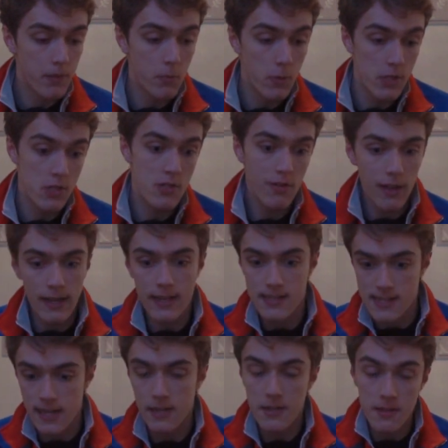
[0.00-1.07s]
which, like I
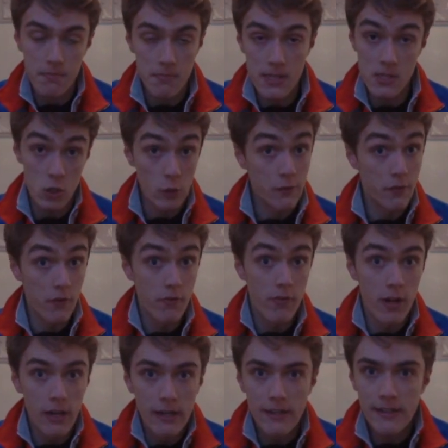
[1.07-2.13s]
said, is good for
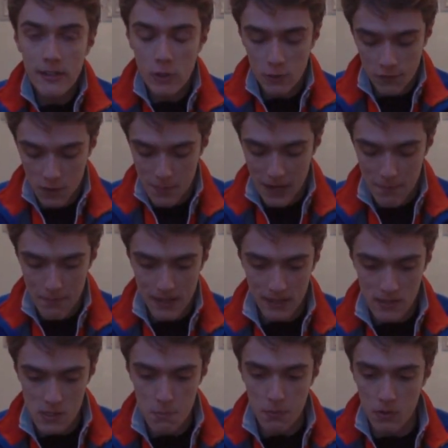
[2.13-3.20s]
the bank
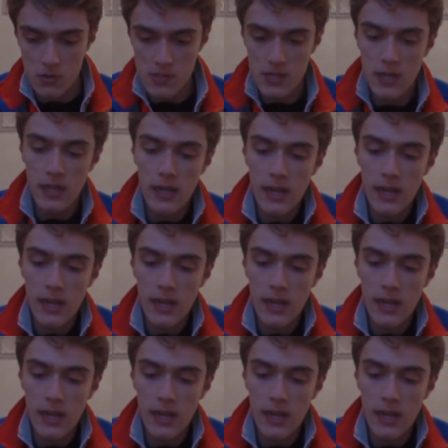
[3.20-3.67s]
balance, but